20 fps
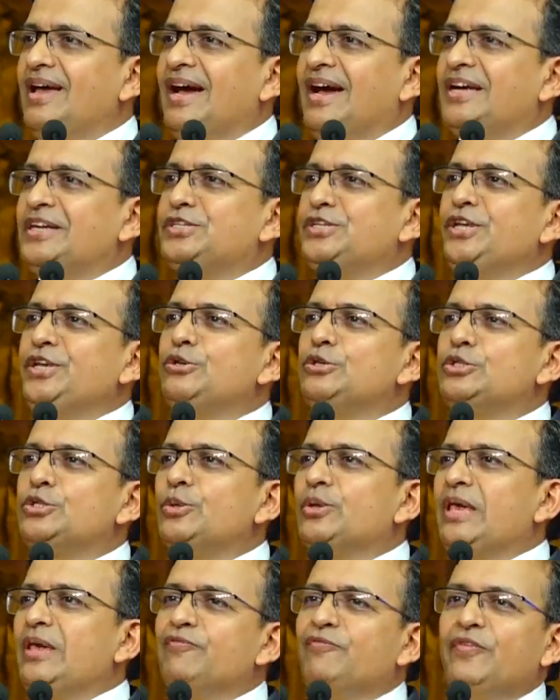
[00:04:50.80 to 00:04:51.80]
And she used
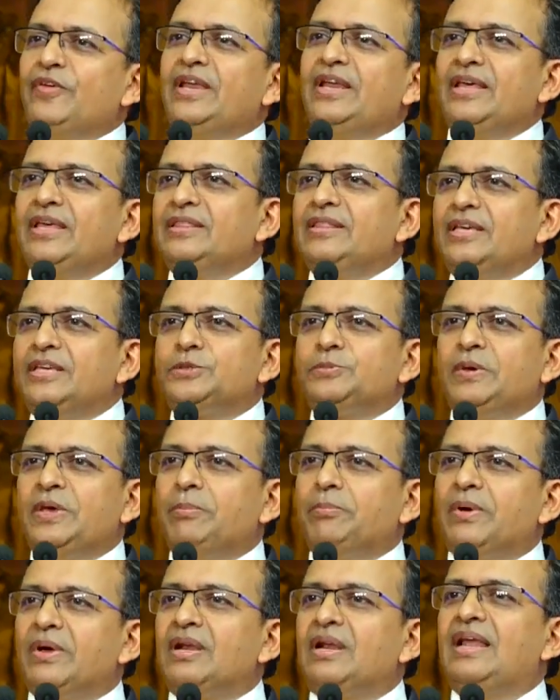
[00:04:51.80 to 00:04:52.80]
to keep feeding these
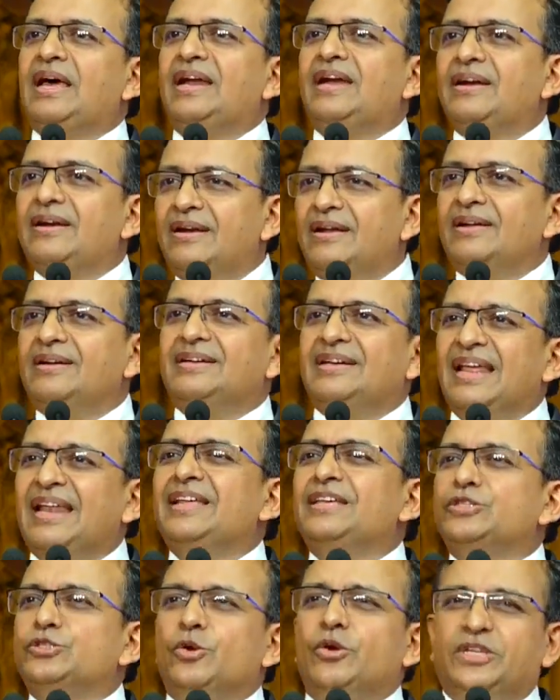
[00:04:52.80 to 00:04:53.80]
people and
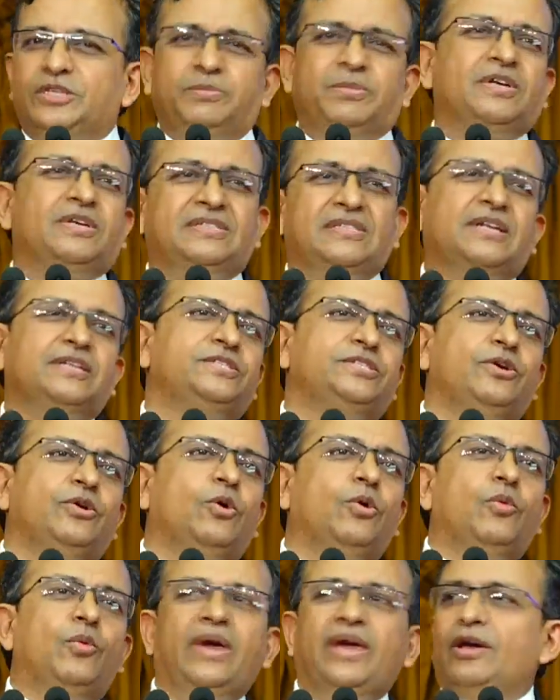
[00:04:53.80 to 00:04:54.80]
telling stories because that's the
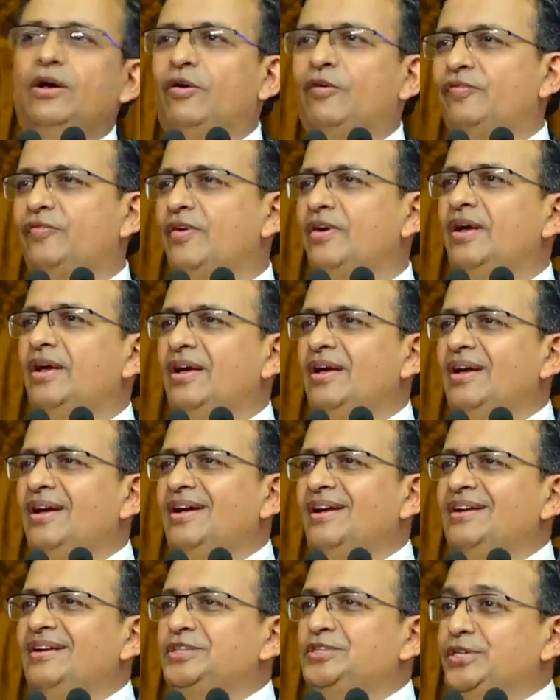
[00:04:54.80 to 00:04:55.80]
old way of
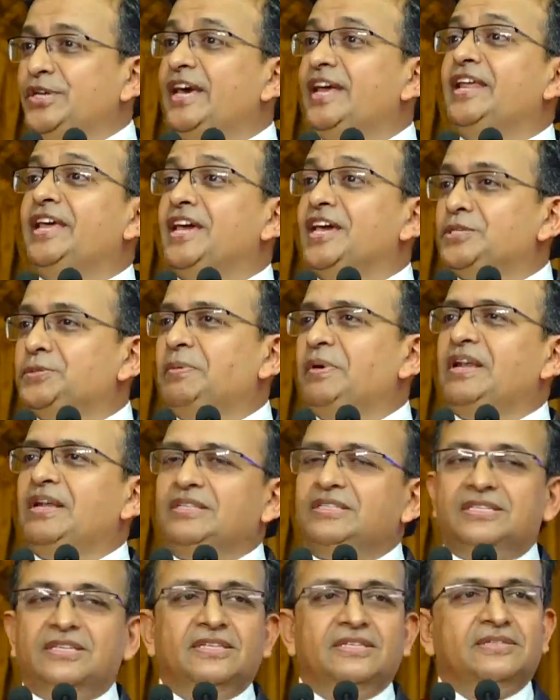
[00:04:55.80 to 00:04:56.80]
sharing
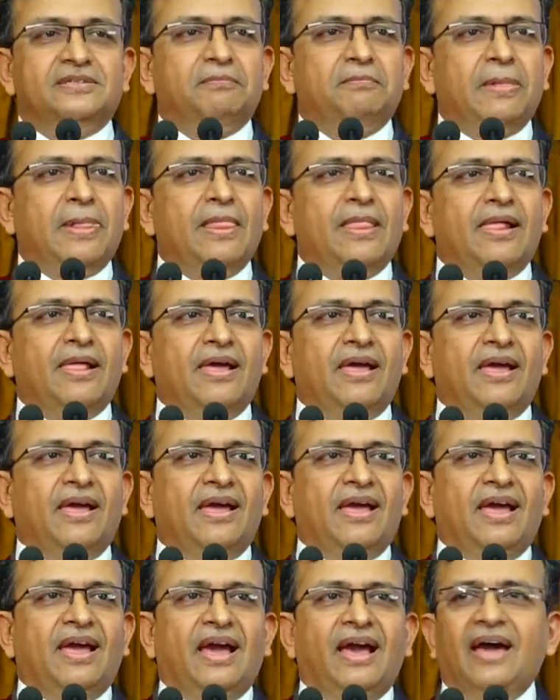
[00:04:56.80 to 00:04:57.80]
experiences.
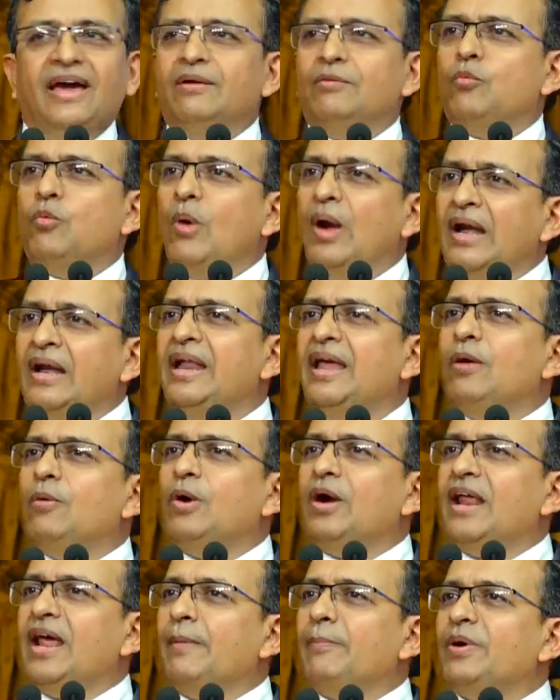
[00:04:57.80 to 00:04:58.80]
And one day
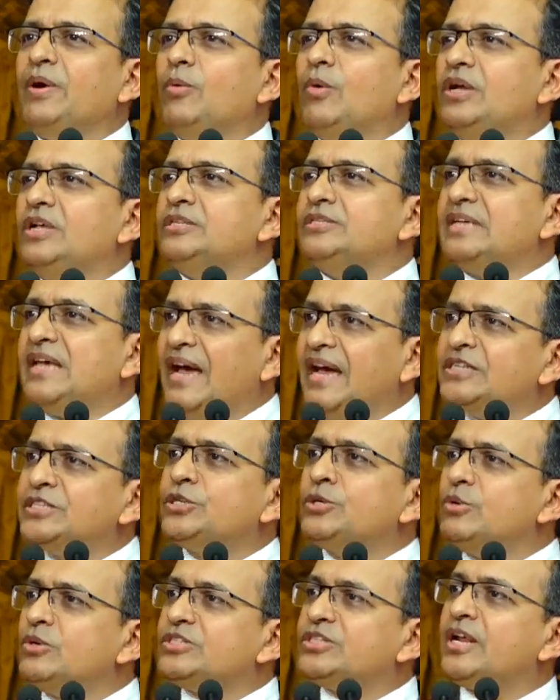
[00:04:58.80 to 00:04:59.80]
what happened was, as
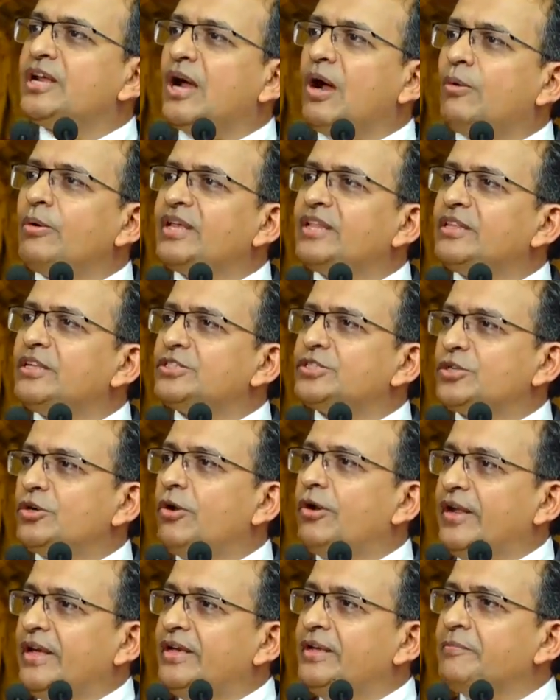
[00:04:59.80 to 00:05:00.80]
she was recounting the
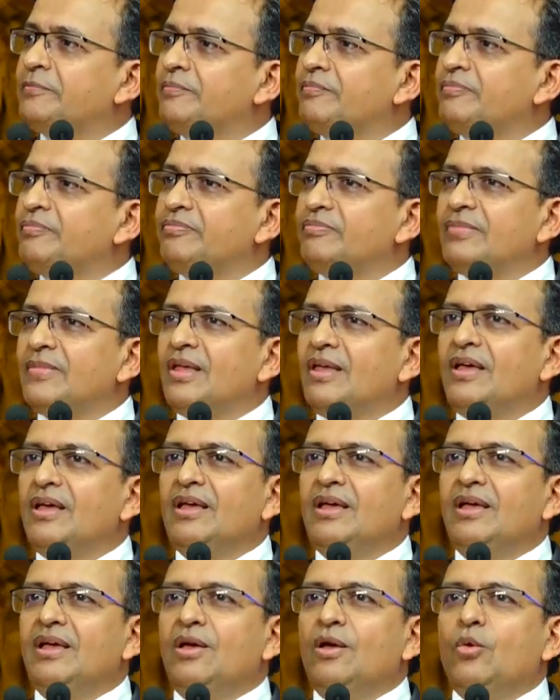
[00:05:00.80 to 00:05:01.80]
story,
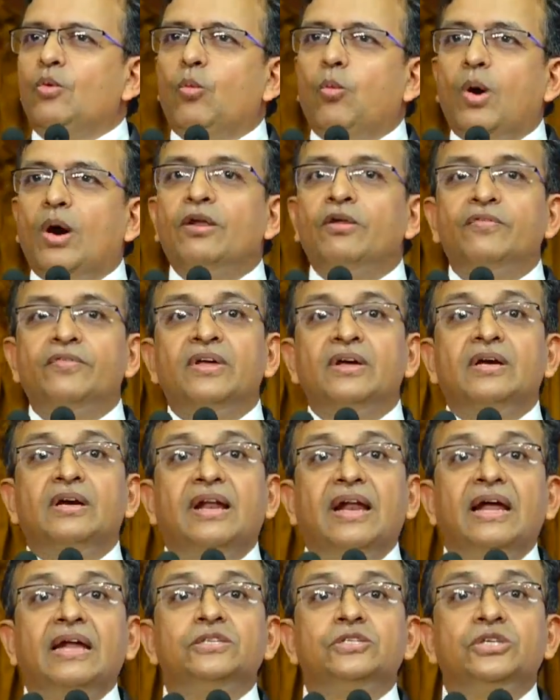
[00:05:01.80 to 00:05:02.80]
one of the
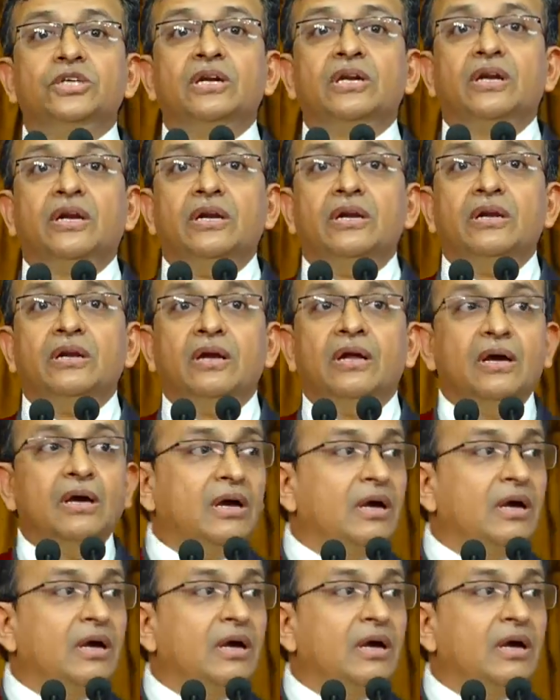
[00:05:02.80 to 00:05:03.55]
grandchildren